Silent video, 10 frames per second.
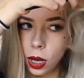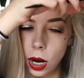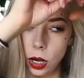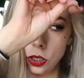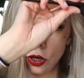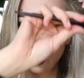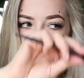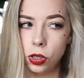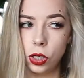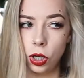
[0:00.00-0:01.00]
And I don't
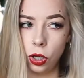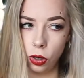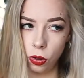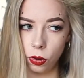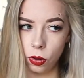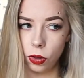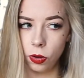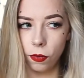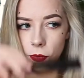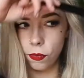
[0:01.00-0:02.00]
go too
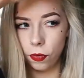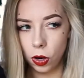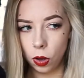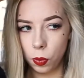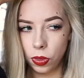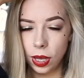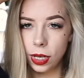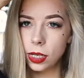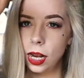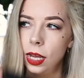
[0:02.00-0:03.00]
full on with this, I